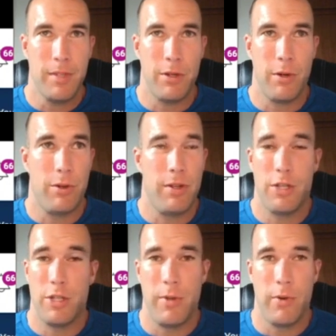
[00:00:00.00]
Go through the
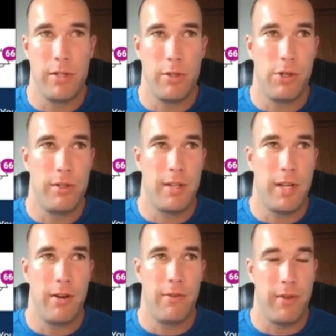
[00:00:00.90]
dispute resolution
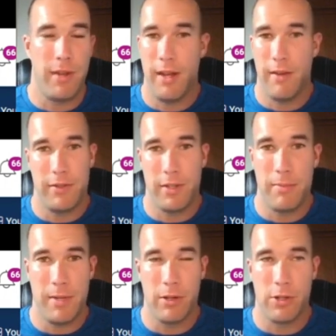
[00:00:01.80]
center. If
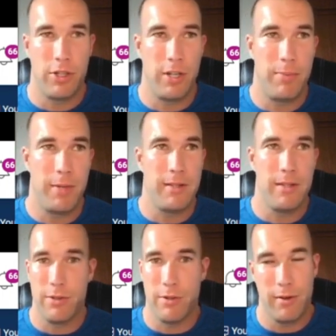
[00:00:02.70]
some dealership does
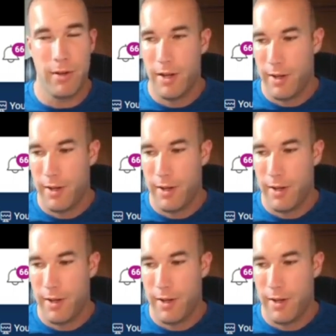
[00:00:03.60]
this, or